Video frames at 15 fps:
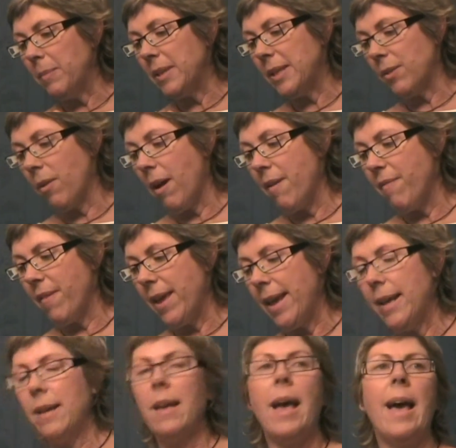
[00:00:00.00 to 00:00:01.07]
was
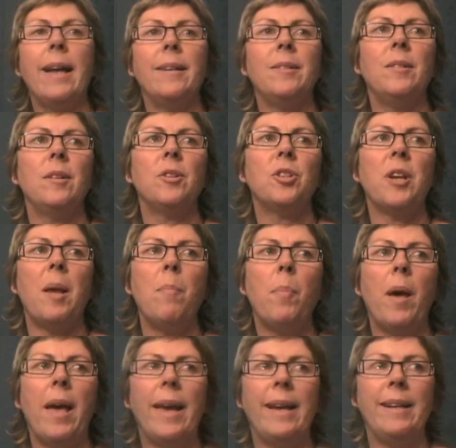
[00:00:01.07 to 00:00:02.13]
thriving and
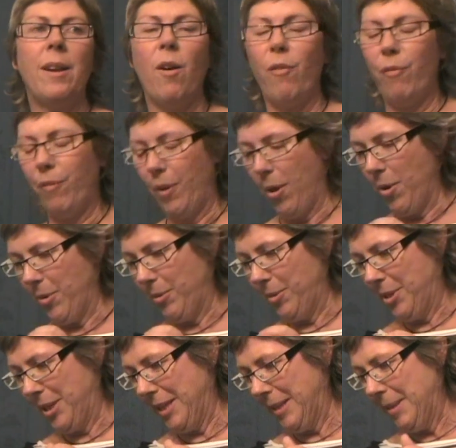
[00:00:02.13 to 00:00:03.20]
champagne
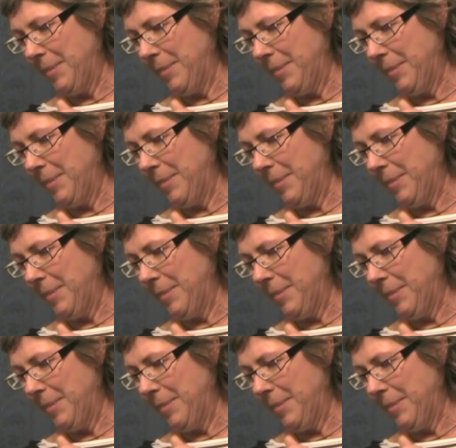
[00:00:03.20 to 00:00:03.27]
flowed.